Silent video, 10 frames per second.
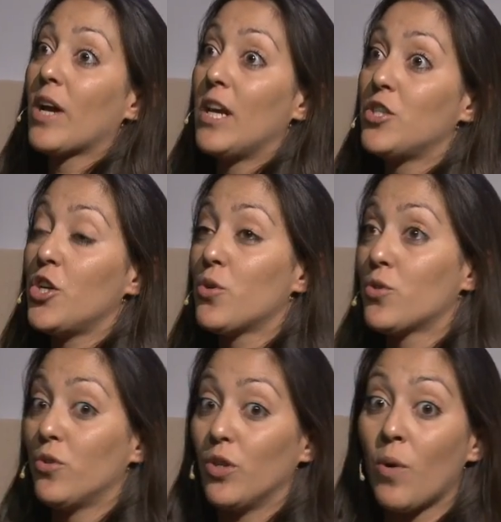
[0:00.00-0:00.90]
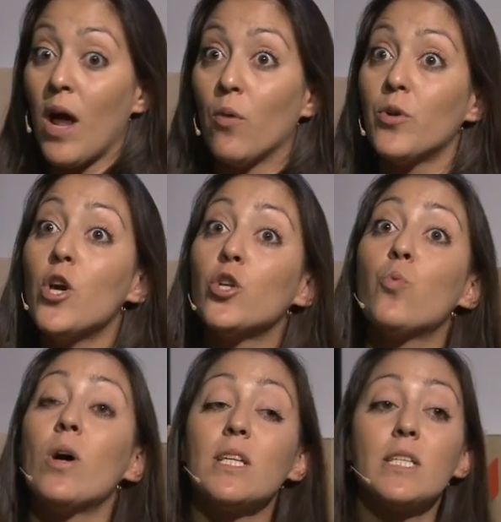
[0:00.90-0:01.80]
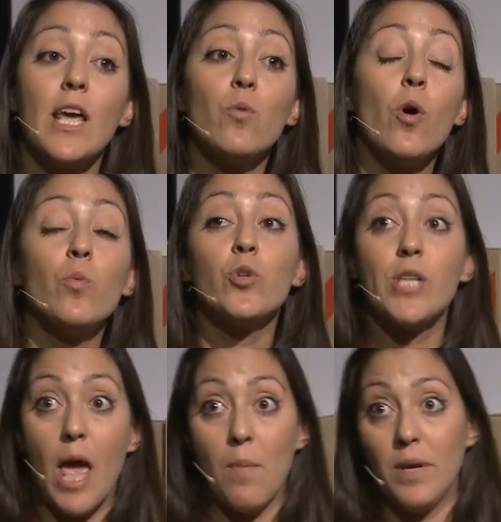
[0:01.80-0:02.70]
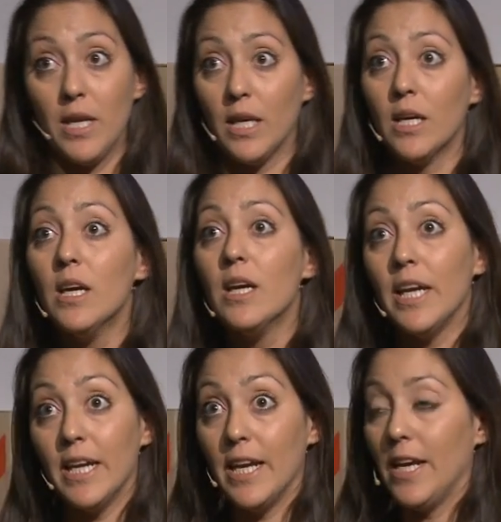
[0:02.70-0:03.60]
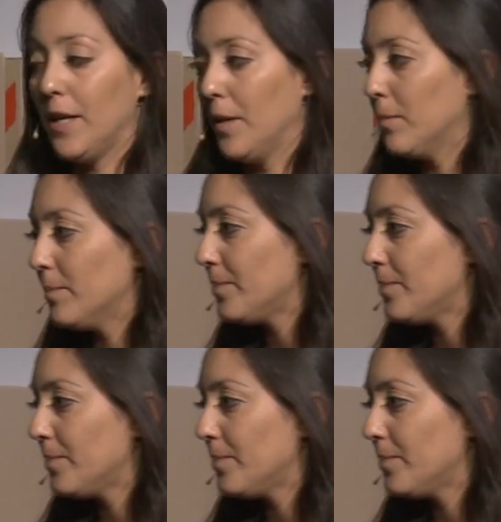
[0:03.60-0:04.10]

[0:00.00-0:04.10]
organizations on the ground to understand what was happening in Haiti.